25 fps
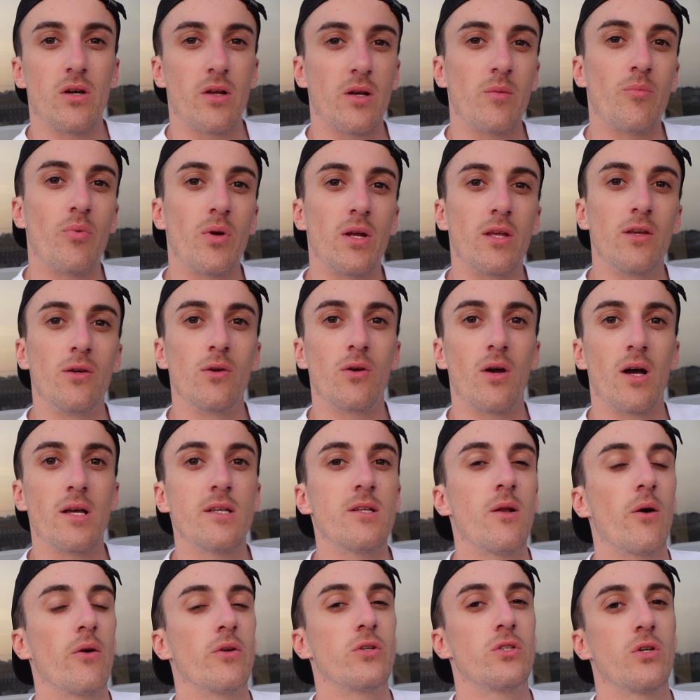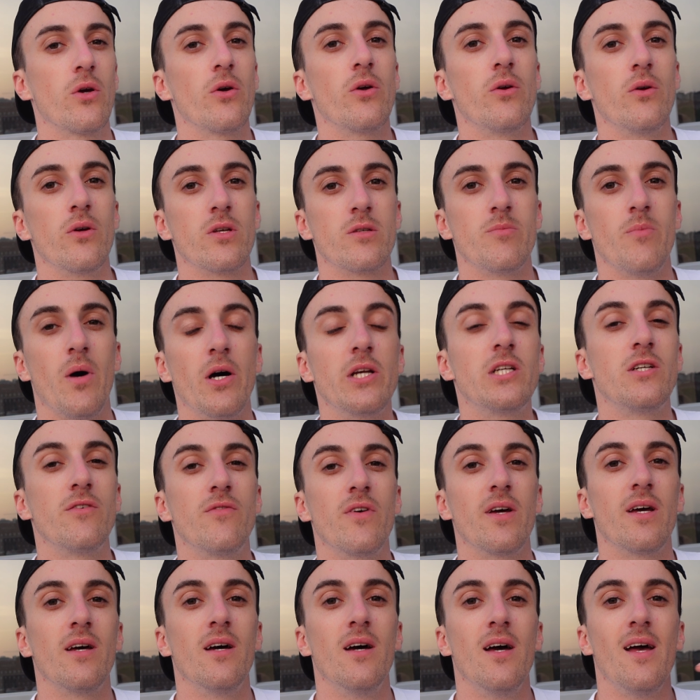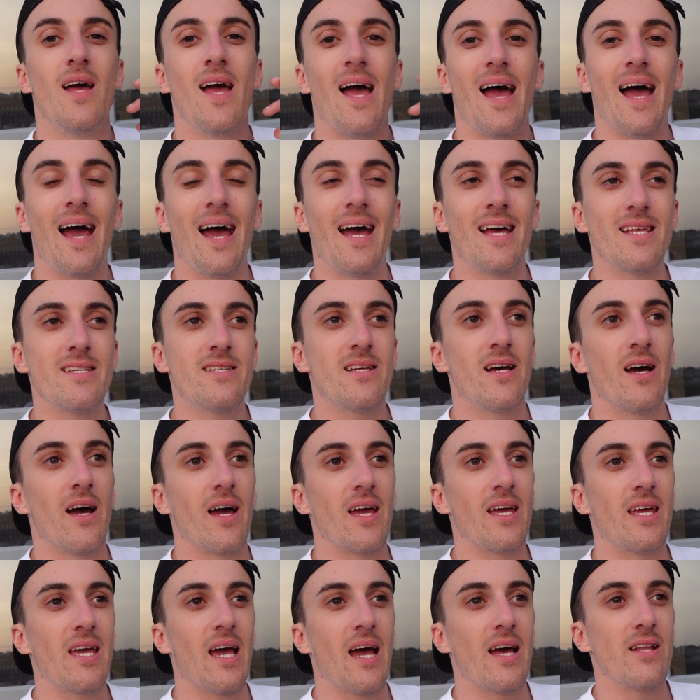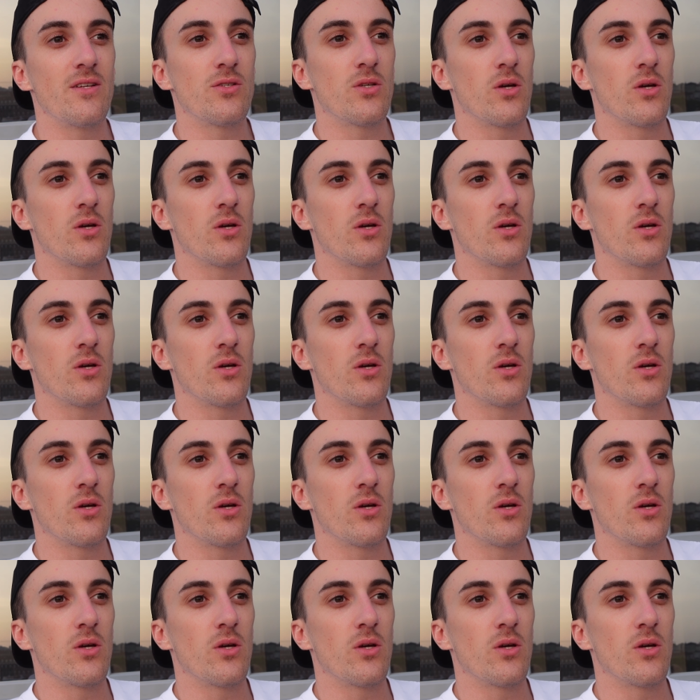I'm gonna bring you guys along and show you as much of it as I can.